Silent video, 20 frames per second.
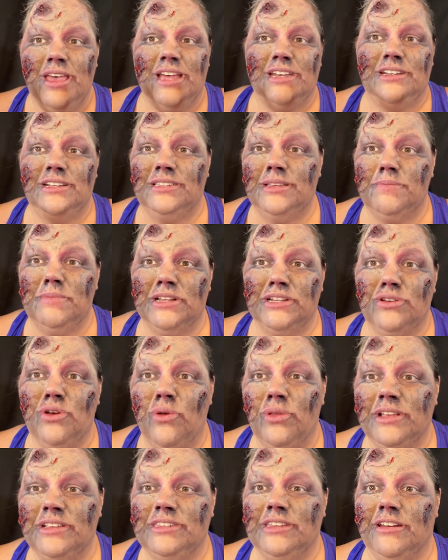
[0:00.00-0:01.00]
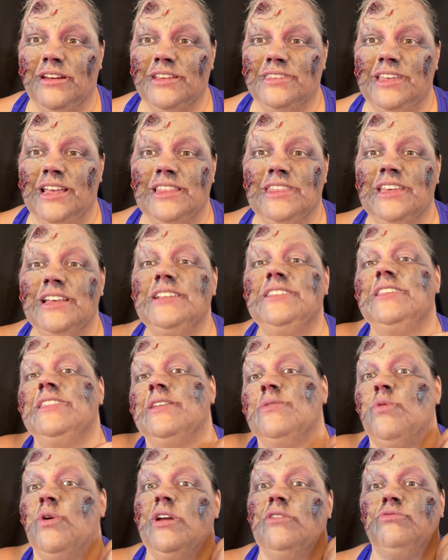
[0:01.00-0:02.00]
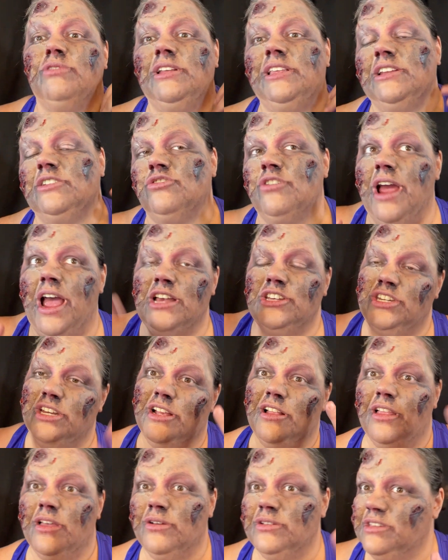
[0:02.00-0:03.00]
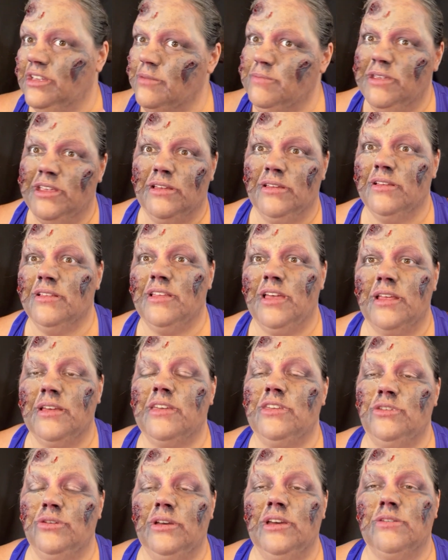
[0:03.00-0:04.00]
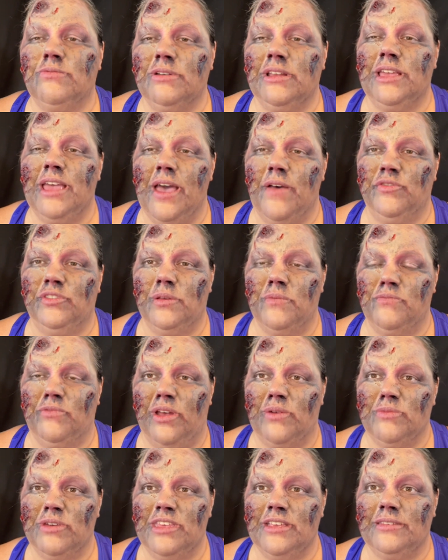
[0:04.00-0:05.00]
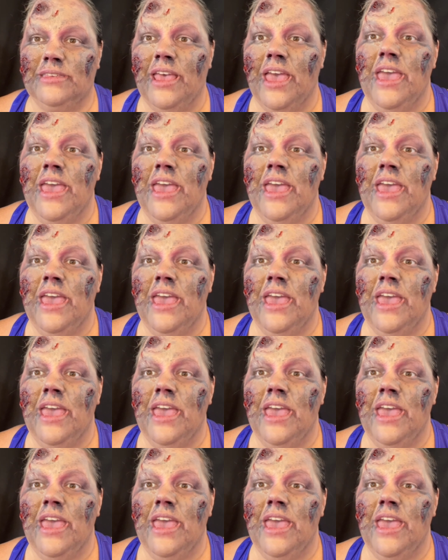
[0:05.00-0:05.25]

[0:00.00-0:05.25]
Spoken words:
Just something totally serious like this, and then wear really trashy clothes. It'd be, you could really have some fun with this.